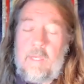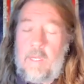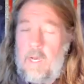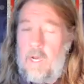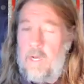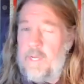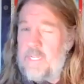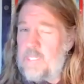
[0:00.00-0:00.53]

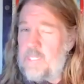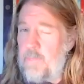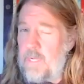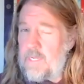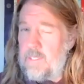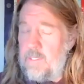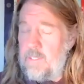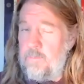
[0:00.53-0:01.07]

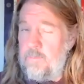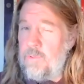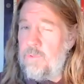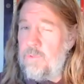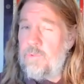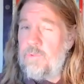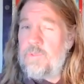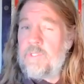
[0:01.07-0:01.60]
unexpected
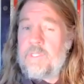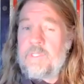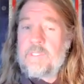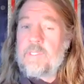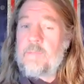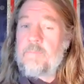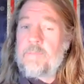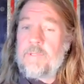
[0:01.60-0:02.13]
moods and
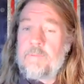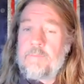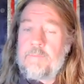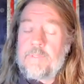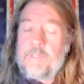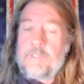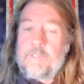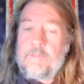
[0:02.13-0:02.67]

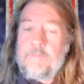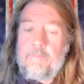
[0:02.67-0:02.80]
symptoms,